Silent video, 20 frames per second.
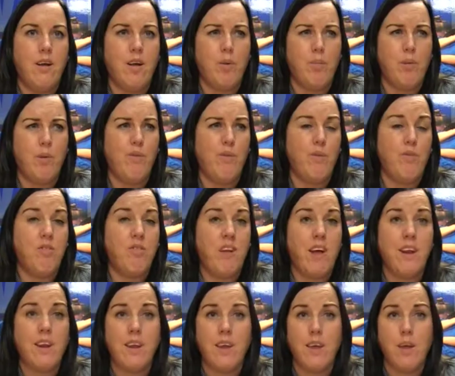couple of
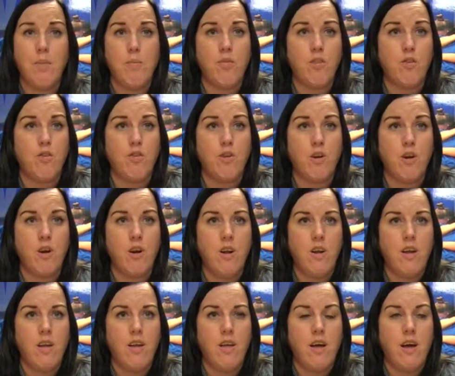outstanding games this year
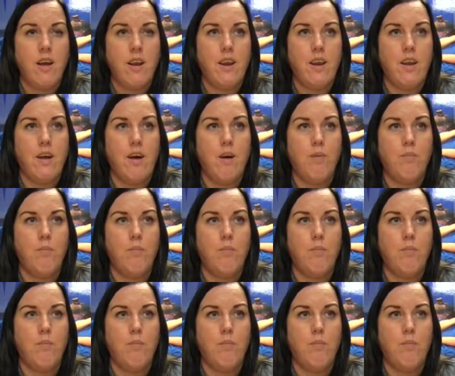and